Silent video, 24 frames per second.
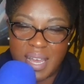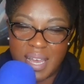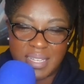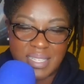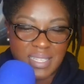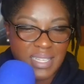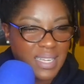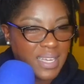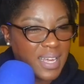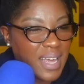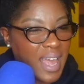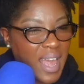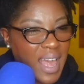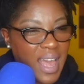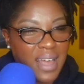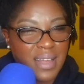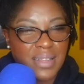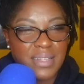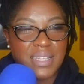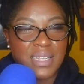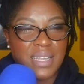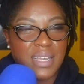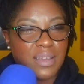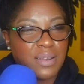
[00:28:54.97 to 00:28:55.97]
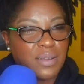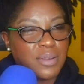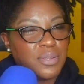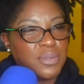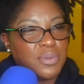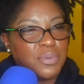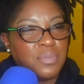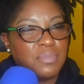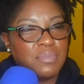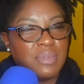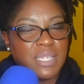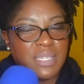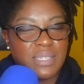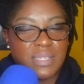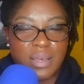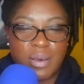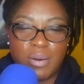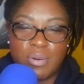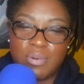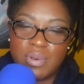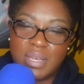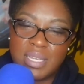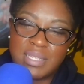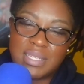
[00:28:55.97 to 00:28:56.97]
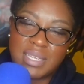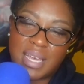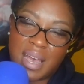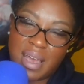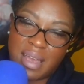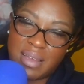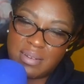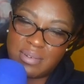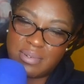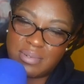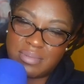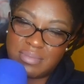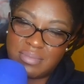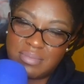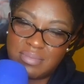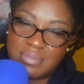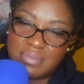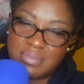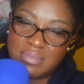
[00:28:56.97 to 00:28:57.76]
I said, How dare you be so entitled